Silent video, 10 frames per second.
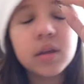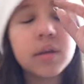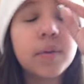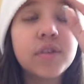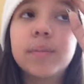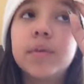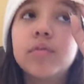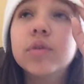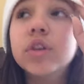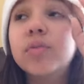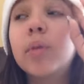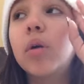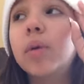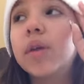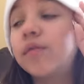It must have been really
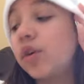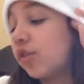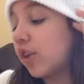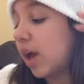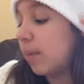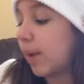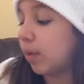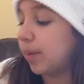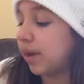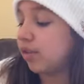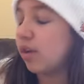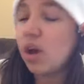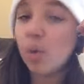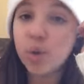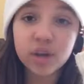small when it first came about because
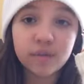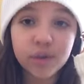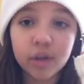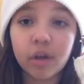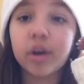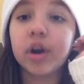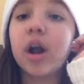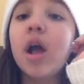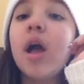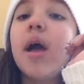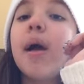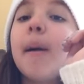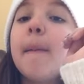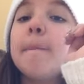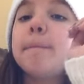we couldn't feel it on her,
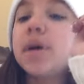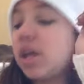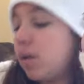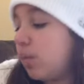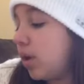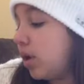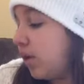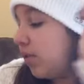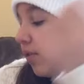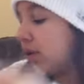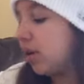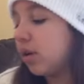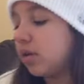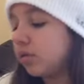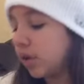but it was
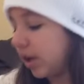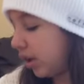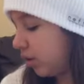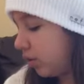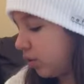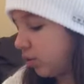like